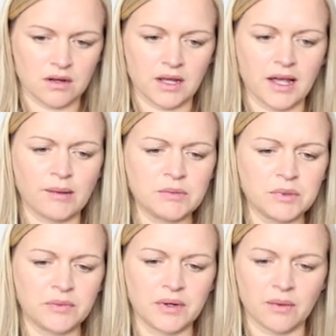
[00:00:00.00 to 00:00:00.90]
Okay, how much
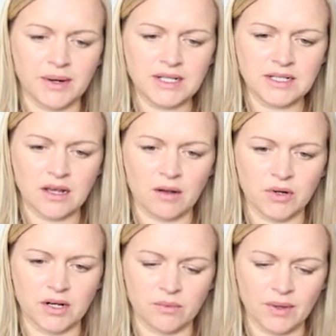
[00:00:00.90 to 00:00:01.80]
money have we got? Where does it say our
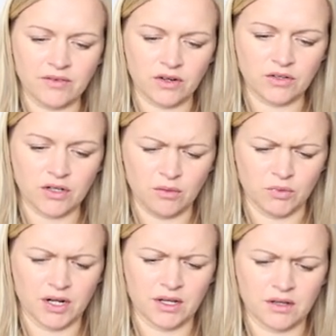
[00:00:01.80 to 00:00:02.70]
money? We've got no
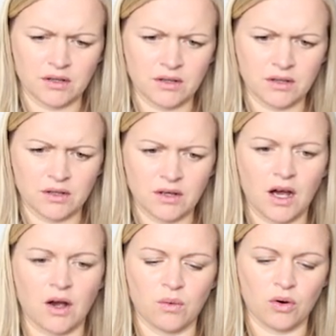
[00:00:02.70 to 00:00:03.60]
money.
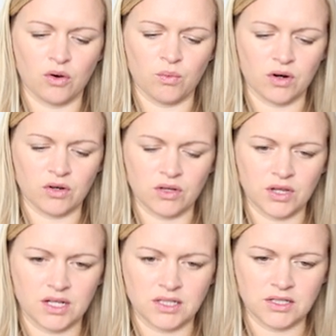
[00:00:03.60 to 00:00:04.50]
Oh, or one
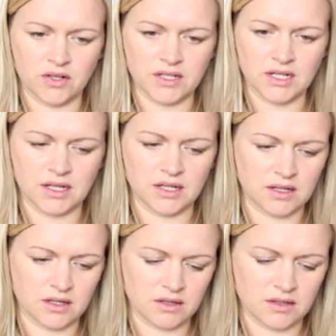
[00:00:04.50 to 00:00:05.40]
thirty, so there's like...